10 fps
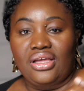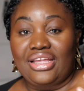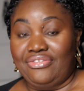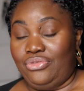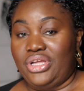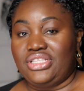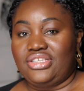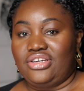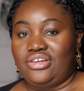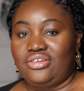
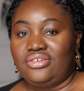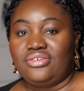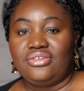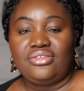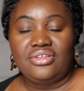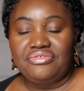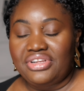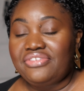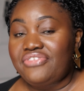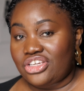influencer, a
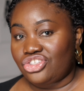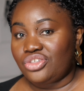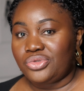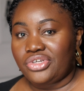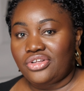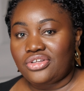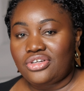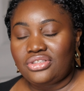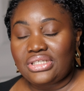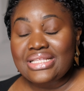really fashionable girl
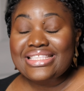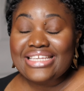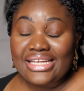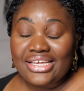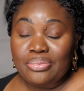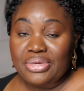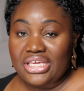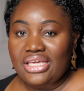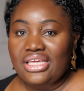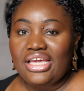called Tanika B.